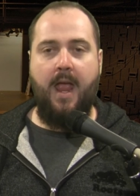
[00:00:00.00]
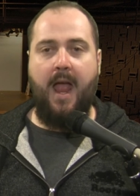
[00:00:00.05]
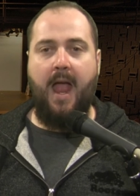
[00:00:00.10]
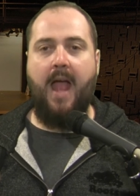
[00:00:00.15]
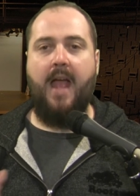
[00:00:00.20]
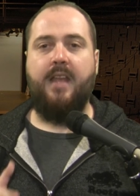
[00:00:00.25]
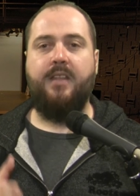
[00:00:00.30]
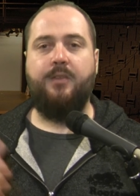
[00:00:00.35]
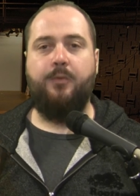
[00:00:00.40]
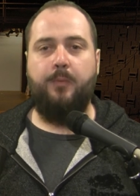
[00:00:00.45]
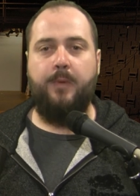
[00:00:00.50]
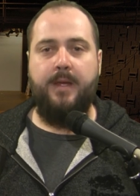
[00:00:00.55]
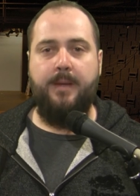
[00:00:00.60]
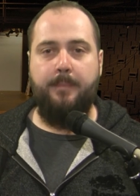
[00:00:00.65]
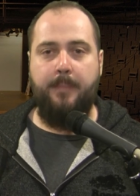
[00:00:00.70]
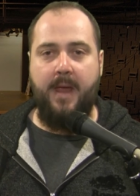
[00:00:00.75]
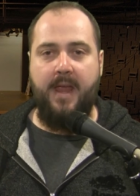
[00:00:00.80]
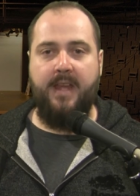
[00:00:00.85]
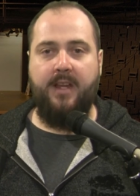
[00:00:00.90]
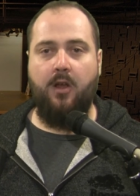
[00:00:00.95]
As we
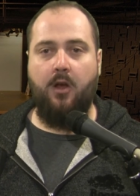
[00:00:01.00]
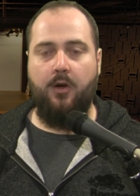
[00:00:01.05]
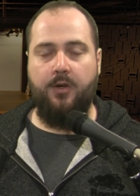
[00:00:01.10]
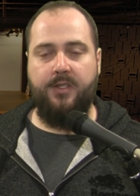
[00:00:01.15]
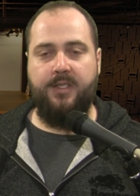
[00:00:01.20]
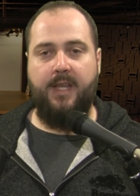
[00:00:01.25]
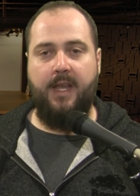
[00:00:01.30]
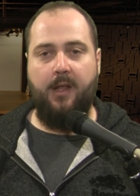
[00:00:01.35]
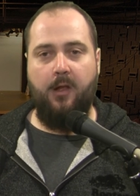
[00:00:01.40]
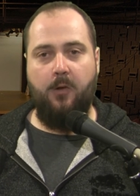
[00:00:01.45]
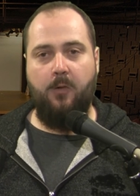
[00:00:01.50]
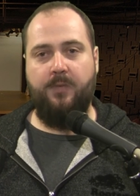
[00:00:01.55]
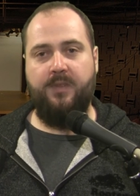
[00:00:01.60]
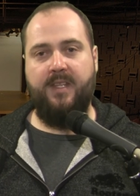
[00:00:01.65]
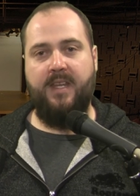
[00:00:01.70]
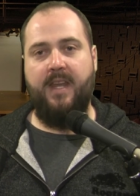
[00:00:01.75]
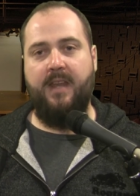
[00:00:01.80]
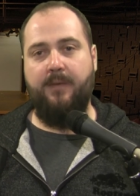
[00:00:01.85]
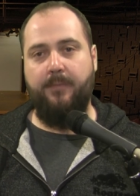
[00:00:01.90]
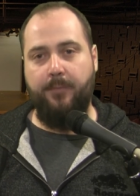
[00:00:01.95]
make ourselves
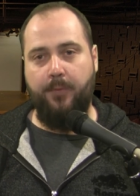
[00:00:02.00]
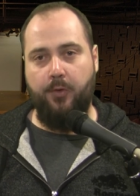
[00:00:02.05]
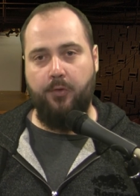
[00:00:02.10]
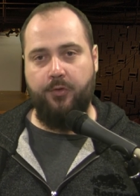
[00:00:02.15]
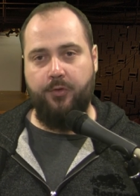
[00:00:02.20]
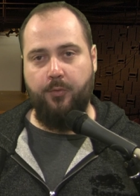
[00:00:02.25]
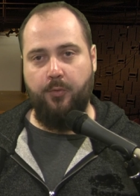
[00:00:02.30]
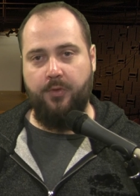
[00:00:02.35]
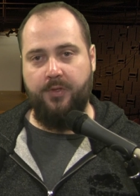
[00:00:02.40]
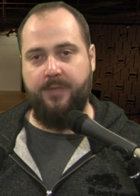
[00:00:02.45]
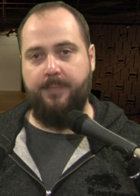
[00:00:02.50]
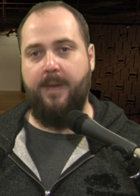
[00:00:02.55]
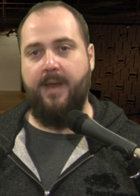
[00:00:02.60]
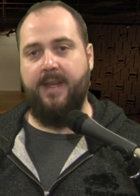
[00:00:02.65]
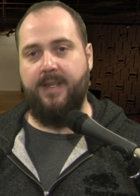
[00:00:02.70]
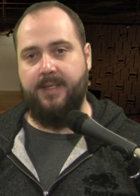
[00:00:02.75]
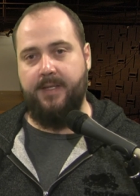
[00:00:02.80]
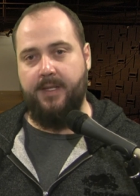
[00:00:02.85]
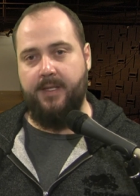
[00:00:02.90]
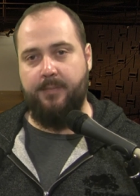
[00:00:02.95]
in virtual
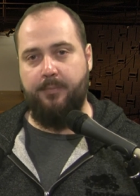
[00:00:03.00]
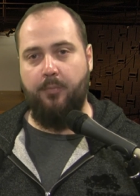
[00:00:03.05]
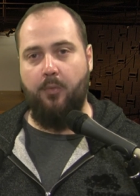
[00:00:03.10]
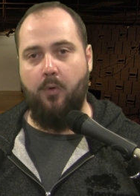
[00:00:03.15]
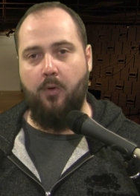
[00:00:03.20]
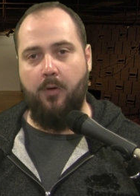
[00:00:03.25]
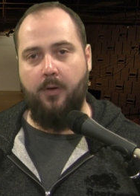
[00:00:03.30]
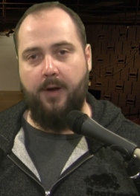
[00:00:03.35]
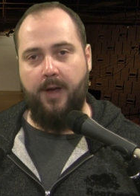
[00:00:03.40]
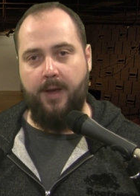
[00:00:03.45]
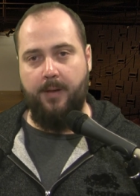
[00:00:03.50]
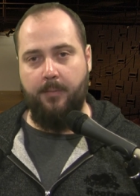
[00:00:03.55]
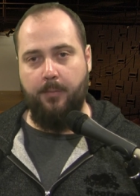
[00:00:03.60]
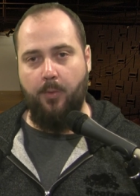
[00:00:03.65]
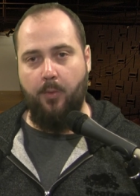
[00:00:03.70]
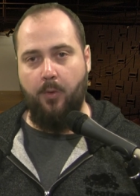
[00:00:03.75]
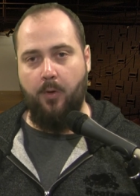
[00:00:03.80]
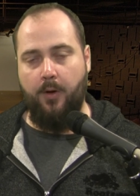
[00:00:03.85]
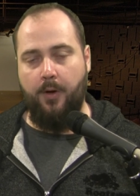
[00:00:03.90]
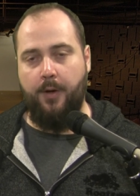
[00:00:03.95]
spaces more and
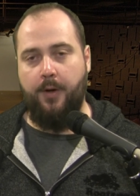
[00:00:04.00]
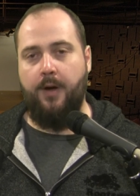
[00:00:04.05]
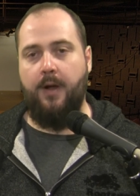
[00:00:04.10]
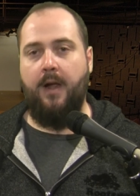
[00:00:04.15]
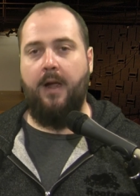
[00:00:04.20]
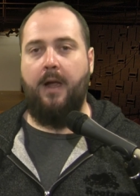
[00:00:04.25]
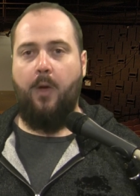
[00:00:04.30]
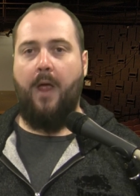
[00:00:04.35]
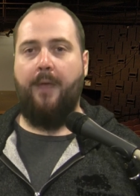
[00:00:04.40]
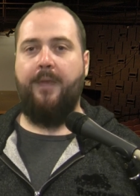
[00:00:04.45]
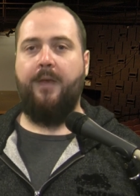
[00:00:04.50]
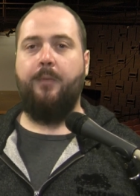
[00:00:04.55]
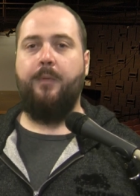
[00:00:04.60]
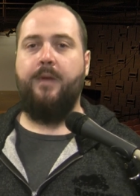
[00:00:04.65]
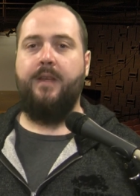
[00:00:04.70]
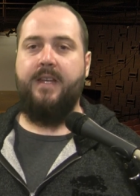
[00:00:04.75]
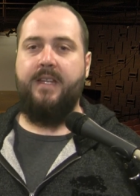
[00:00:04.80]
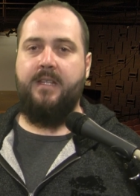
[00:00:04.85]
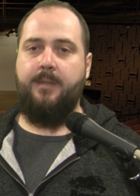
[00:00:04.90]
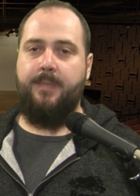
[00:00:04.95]
more, I think we
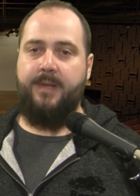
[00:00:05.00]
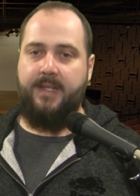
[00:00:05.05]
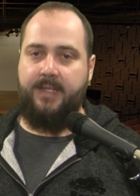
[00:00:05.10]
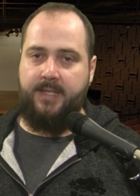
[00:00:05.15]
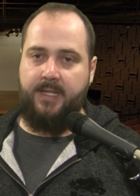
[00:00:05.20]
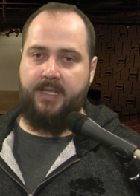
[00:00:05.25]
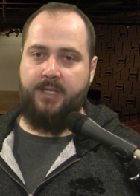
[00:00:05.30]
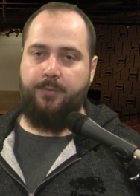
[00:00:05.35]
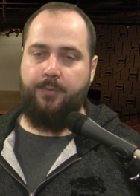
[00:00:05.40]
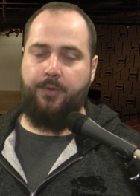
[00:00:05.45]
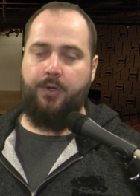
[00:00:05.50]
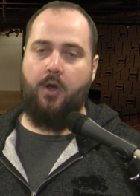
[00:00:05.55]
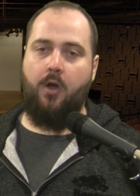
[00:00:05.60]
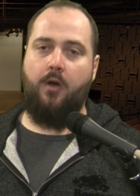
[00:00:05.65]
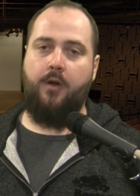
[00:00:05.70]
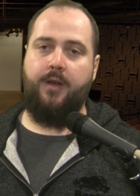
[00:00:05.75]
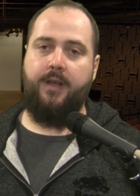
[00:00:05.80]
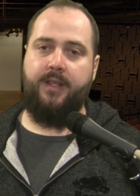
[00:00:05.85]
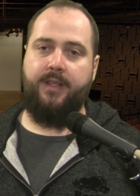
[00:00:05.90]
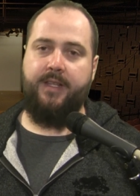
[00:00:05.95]
need to be
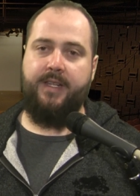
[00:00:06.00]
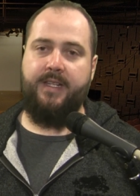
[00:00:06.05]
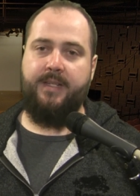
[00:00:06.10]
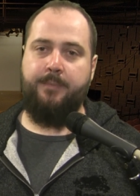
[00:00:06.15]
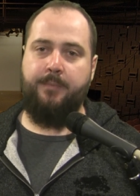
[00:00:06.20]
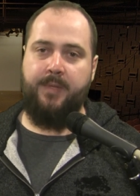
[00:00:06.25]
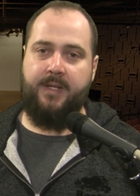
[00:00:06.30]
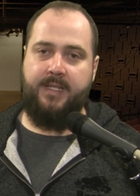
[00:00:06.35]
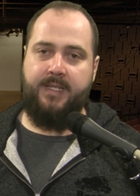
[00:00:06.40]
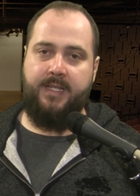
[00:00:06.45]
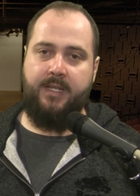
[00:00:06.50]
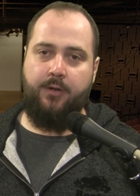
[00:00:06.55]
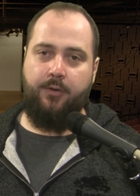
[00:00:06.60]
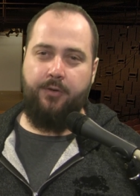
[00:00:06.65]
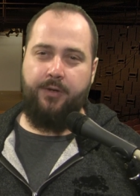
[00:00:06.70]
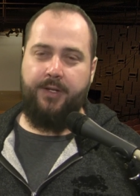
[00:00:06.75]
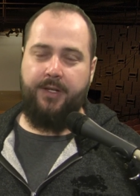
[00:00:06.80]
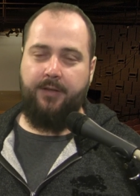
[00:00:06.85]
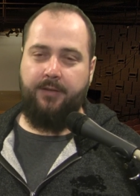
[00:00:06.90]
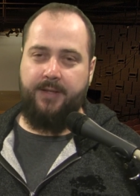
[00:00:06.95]
disregarding these
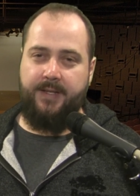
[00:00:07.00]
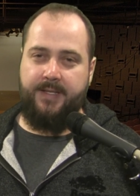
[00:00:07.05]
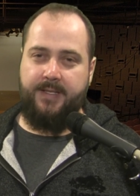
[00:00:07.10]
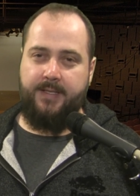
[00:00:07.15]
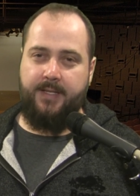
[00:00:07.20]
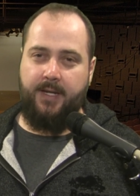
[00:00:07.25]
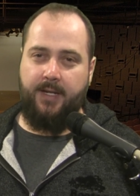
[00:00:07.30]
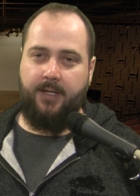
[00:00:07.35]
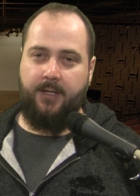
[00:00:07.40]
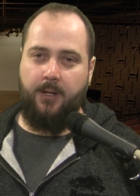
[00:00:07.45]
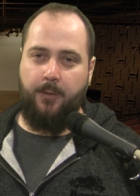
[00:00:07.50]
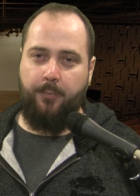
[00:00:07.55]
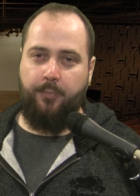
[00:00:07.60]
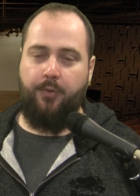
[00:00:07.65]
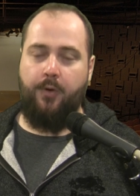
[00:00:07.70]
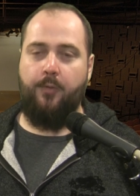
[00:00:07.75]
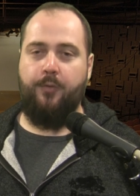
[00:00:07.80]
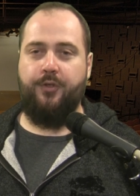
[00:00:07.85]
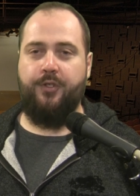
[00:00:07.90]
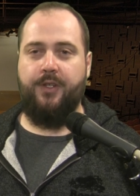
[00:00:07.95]
materialistic
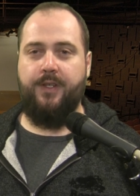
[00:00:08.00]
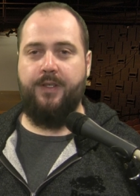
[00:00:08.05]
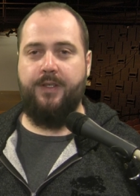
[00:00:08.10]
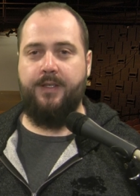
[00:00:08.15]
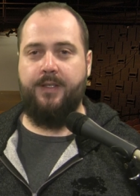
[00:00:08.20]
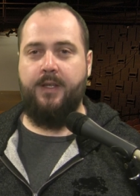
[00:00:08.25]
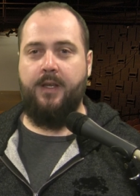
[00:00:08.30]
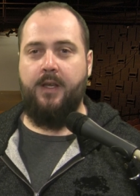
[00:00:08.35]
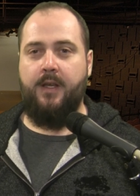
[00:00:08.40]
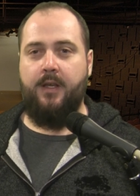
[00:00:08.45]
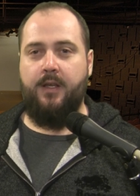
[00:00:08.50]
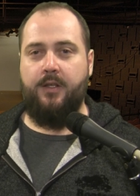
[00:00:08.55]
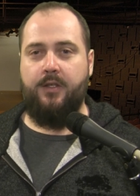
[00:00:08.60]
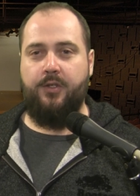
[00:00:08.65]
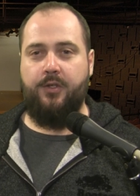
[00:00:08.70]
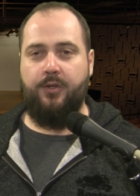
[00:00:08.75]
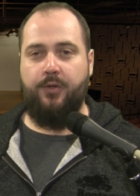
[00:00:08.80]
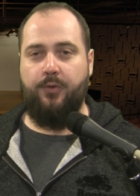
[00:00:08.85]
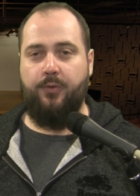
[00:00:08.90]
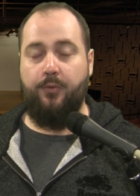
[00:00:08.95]
approaches
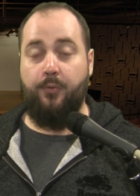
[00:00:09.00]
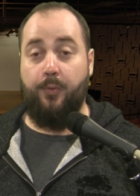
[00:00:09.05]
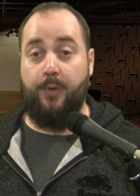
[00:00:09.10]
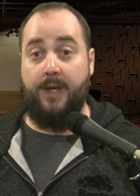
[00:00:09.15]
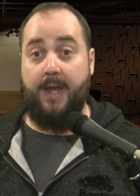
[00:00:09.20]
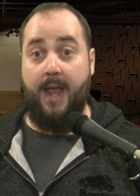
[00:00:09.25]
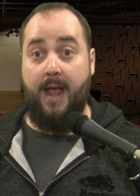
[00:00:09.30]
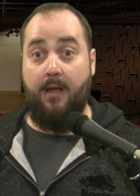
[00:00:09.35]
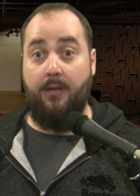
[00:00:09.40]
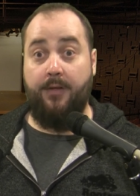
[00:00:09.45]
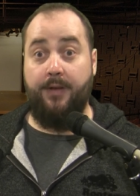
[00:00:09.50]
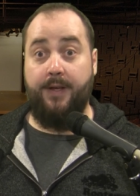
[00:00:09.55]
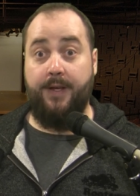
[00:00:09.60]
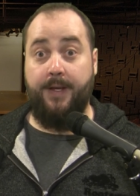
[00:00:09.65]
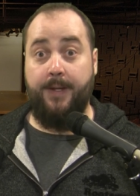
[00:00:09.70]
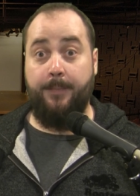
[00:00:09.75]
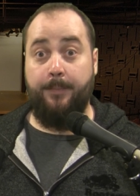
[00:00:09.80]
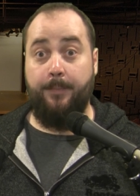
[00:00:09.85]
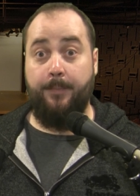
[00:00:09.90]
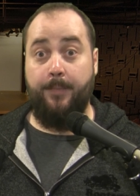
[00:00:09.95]
to reality,